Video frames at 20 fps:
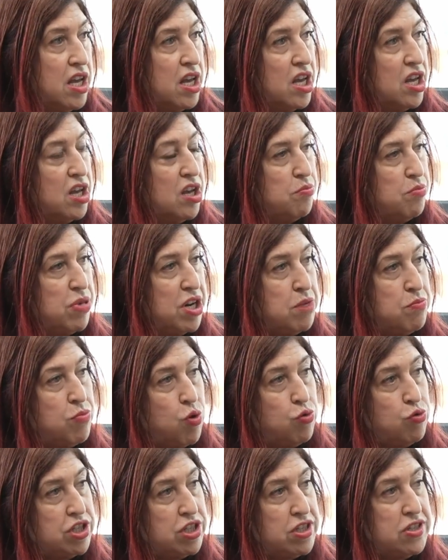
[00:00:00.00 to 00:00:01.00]
Yeah. But
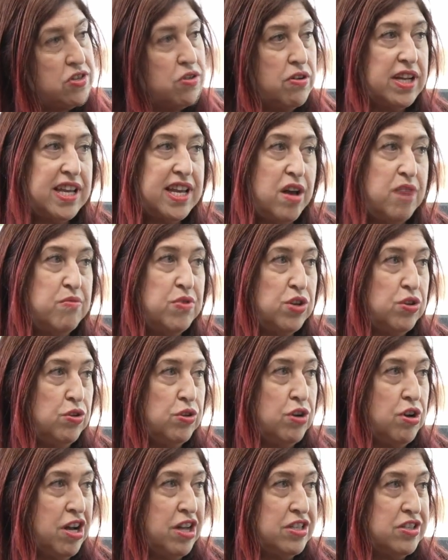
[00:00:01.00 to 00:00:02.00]
emotions are a
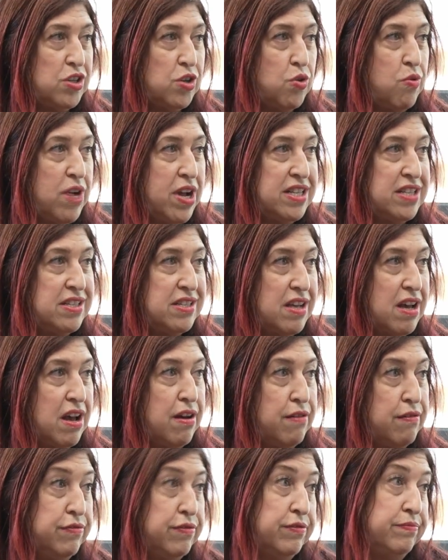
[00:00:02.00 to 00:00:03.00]
chemical consequence
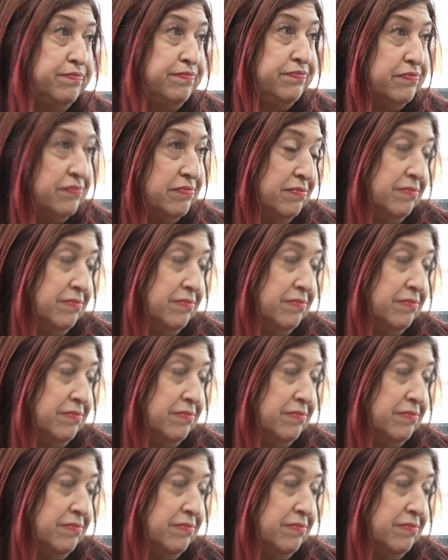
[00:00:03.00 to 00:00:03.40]
of